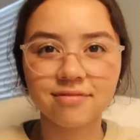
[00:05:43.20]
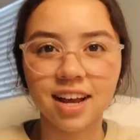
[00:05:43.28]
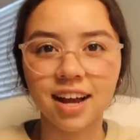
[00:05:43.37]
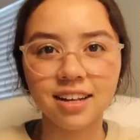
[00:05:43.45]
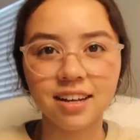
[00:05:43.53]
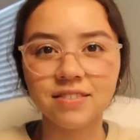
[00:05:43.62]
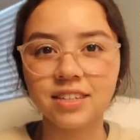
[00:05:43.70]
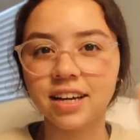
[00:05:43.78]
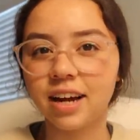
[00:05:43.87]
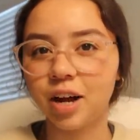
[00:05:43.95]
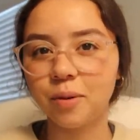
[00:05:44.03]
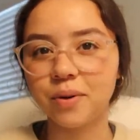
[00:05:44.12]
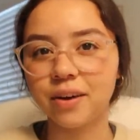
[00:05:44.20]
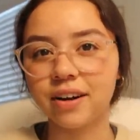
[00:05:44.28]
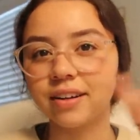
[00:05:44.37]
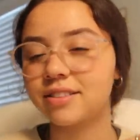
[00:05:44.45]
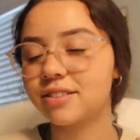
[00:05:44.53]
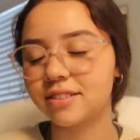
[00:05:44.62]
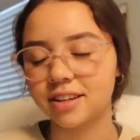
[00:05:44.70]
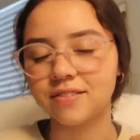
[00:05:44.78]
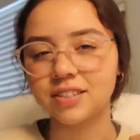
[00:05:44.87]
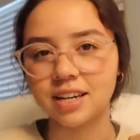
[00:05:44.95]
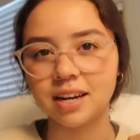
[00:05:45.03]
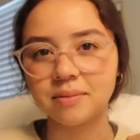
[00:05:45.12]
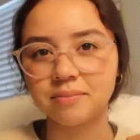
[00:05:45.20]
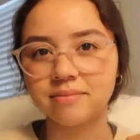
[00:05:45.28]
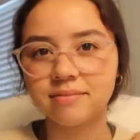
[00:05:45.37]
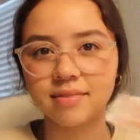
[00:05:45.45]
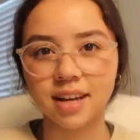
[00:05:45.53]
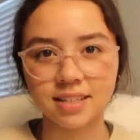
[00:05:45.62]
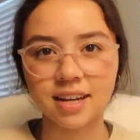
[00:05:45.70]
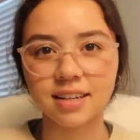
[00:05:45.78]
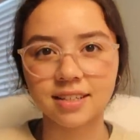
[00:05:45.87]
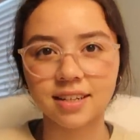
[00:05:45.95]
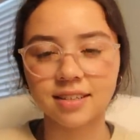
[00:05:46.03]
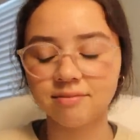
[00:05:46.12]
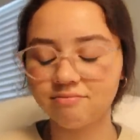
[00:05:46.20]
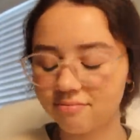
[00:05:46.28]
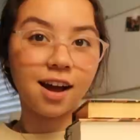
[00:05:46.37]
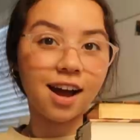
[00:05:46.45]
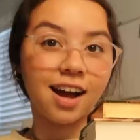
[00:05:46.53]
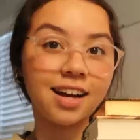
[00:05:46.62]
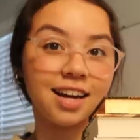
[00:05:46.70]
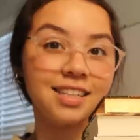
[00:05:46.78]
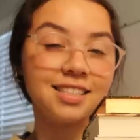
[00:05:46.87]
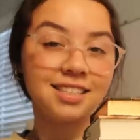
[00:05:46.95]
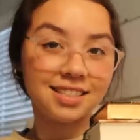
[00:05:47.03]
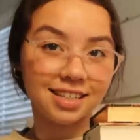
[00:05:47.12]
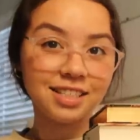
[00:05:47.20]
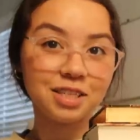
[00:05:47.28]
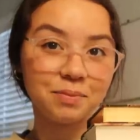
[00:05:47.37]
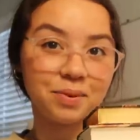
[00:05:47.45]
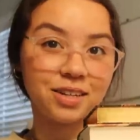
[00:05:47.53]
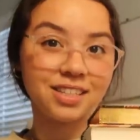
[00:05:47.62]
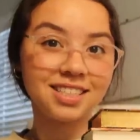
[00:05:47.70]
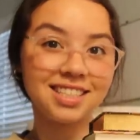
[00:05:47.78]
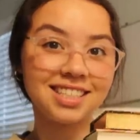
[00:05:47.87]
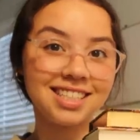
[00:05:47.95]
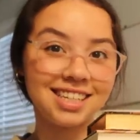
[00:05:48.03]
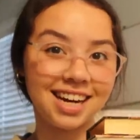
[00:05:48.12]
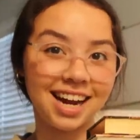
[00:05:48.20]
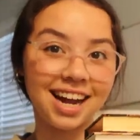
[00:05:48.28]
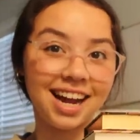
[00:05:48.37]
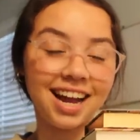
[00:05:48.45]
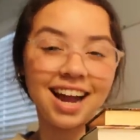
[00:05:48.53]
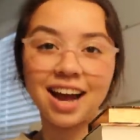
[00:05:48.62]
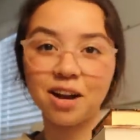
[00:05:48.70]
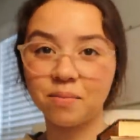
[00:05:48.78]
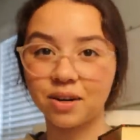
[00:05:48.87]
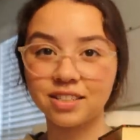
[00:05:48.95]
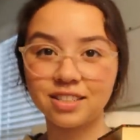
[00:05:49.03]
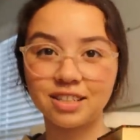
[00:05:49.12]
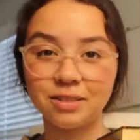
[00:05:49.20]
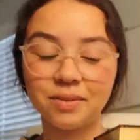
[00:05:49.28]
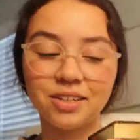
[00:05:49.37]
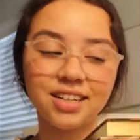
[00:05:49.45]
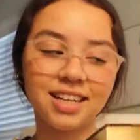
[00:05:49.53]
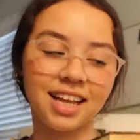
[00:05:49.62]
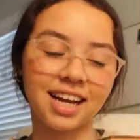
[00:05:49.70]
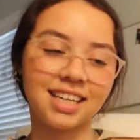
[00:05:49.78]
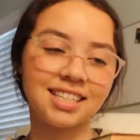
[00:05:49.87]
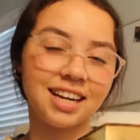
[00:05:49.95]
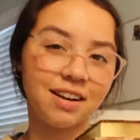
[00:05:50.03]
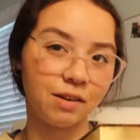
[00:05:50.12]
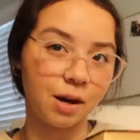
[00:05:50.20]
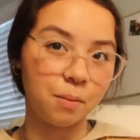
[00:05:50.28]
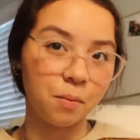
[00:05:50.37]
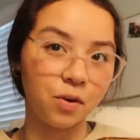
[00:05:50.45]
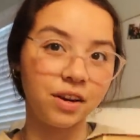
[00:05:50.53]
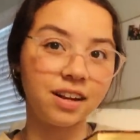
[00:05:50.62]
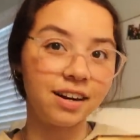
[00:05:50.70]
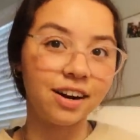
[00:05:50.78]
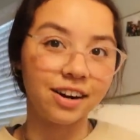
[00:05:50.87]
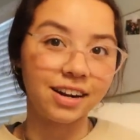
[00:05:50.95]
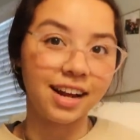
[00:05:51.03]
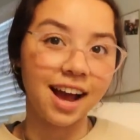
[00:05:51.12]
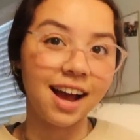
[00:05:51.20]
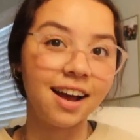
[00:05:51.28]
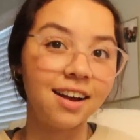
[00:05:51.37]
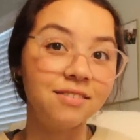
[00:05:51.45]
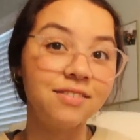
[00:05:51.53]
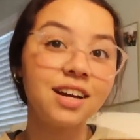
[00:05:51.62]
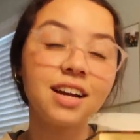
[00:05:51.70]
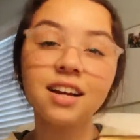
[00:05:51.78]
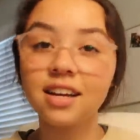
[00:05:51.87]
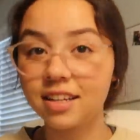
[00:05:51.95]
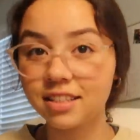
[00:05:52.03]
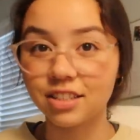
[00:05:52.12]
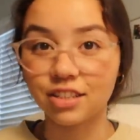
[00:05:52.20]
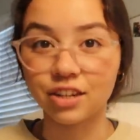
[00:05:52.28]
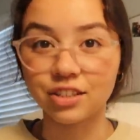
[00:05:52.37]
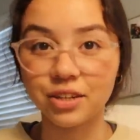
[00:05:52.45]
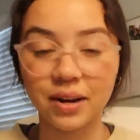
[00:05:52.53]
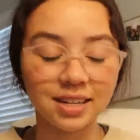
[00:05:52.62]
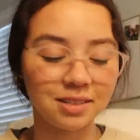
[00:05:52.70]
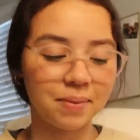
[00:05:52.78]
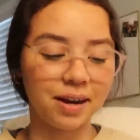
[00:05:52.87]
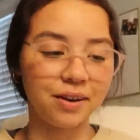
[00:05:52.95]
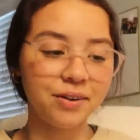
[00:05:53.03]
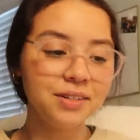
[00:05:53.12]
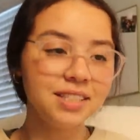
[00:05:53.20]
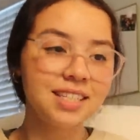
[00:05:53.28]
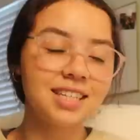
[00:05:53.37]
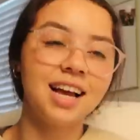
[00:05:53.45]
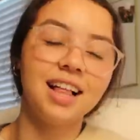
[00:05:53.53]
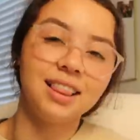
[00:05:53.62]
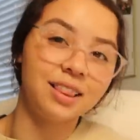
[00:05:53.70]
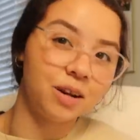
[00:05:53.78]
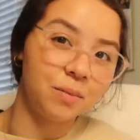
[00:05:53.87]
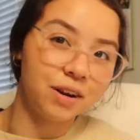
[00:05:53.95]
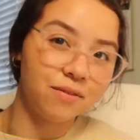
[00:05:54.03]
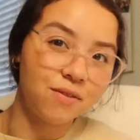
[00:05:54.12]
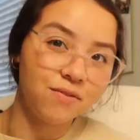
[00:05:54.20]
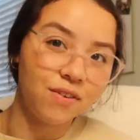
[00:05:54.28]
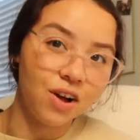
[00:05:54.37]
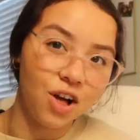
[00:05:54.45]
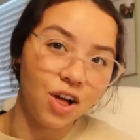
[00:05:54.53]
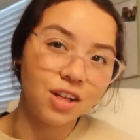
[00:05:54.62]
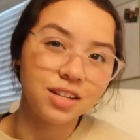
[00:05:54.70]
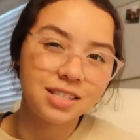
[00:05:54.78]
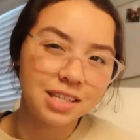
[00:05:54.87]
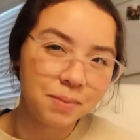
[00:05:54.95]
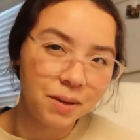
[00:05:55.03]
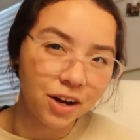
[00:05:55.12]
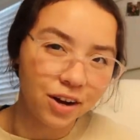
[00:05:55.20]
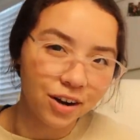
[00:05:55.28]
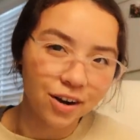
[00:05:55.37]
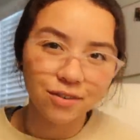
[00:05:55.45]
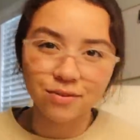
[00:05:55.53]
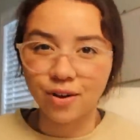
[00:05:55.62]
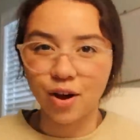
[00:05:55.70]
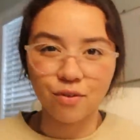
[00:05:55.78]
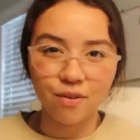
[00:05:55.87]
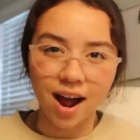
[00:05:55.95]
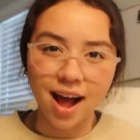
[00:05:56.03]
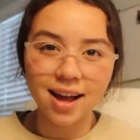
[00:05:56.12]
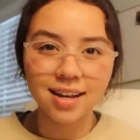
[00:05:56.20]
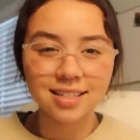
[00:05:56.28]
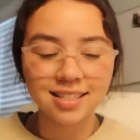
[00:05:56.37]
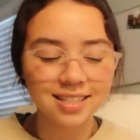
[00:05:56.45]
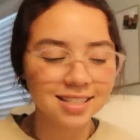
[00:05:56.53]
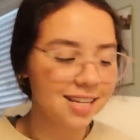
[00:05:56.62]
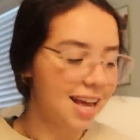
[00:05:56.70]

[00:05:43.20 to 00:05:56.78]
I loved it. I hope you had as good of a time as I did. I got six books today at Barnes & Noble and like I said I have a couple more that I already have to talk to you guys about. A little bit of a fall TBR fall recs.